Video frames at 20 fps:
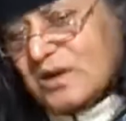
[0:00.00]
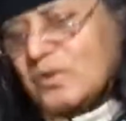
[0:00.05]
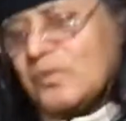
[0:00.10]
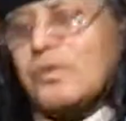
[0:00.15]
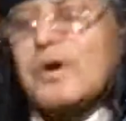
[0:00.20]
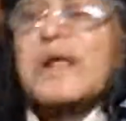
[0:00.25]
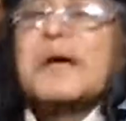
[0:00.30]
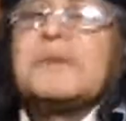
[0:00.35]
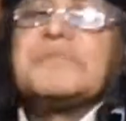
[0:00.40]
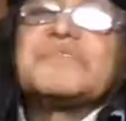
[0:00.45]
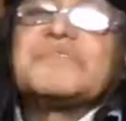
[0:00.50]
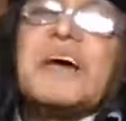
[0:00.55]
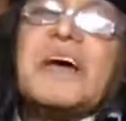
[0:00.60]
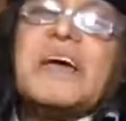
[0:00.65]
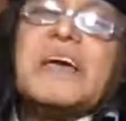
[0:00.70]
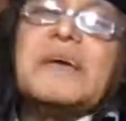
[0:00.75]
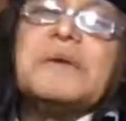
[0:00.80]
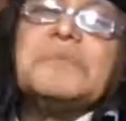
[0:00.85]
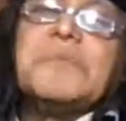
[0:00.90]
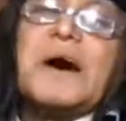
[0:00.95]
What I'm
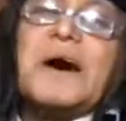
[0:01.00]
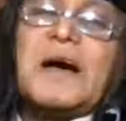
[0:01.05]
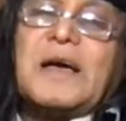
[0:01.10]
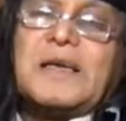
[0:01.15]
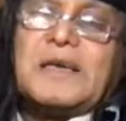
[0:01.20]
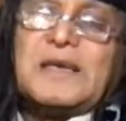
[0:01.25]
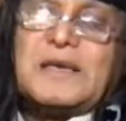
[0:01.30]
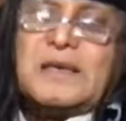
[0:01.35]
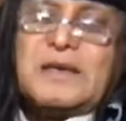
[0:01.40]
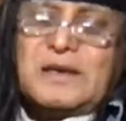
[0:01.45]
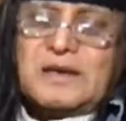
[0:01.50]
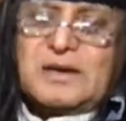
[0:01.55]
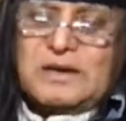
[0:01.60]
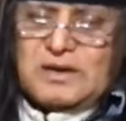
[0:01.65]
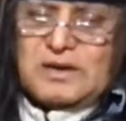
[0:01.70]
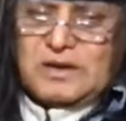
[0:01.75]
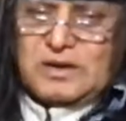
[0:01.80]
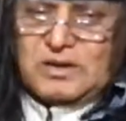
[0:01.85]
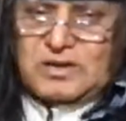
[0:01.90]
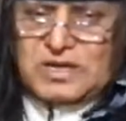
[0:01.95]
saying by
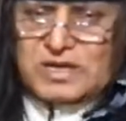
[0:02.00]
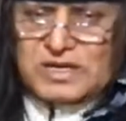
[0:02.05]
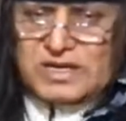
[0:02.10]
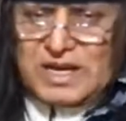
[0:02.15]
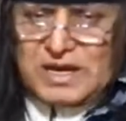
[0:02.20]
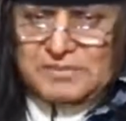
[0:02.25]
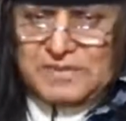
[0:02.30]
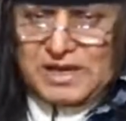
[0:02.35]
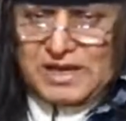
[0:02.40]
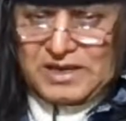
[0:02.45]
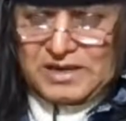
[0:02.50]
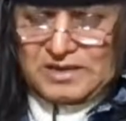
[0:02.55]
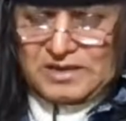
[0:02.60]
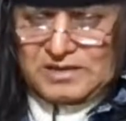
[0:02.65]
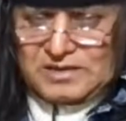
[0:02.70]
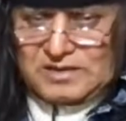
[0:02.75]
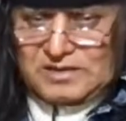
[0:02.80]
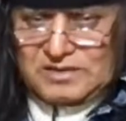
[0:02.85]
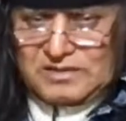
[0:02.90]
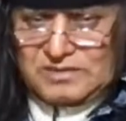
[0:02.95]

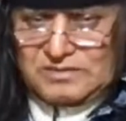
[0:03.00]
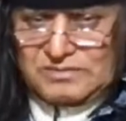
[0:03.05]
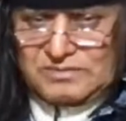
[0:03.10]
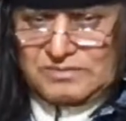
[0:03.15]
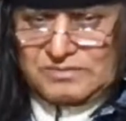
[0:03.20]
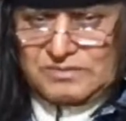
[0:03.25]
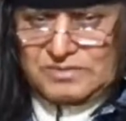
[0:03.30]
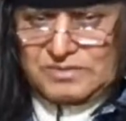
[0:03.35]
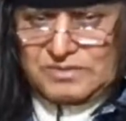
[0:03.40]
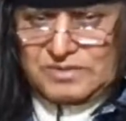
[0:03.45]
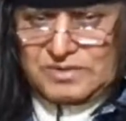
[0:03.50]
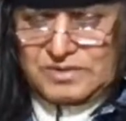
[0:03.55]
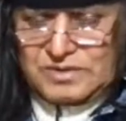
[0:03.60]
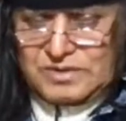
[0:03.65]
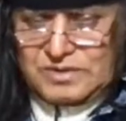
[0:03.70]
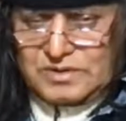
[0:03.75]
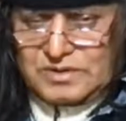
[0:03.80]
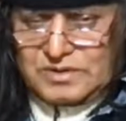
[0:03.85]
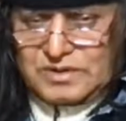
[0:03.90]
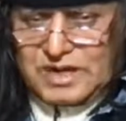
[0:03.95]
condemning
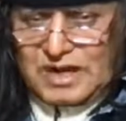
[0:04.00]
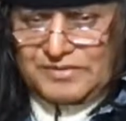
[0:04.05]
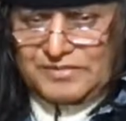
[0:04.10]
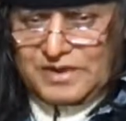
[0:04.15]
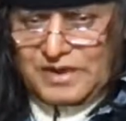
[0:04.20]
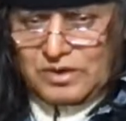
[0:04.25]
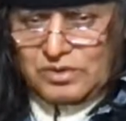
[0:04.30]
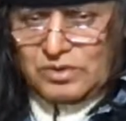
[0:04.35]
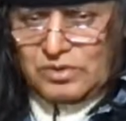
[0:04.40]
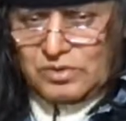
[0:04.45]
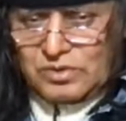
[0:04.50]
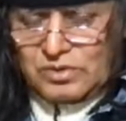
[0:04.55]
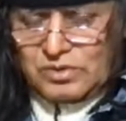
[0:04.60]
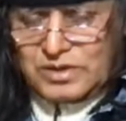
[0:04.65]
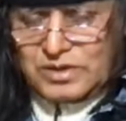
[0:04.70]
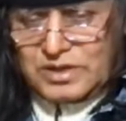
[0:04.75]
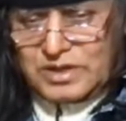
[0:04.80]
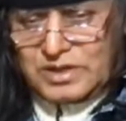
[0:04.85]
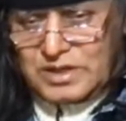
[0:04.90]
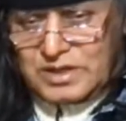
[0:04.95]
Daphne
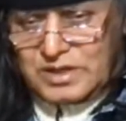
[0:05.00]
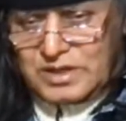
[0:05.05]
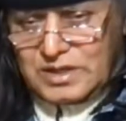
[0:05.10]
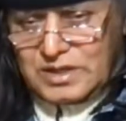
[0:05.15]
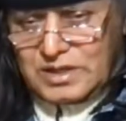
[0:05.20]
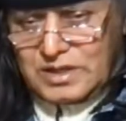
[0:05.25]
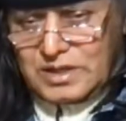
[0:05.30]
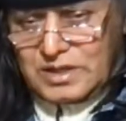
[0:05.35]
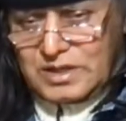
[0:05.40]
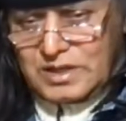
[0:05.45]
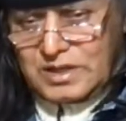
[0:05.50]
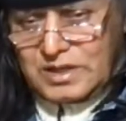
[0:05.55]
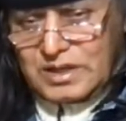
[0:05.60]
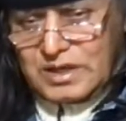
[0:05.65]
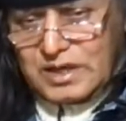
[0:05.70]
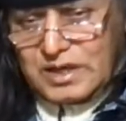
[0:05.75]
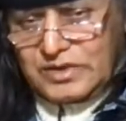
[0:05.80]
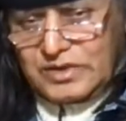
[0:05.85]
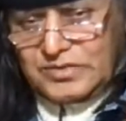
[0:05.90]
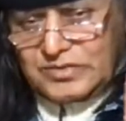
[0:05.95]
Gould
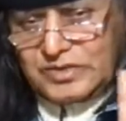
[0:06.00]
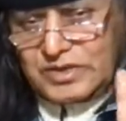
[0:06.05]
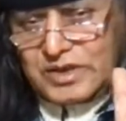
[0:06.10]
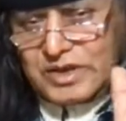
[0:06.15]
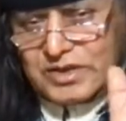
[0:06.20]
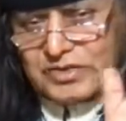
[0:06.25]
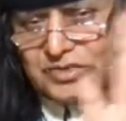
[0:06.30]
is a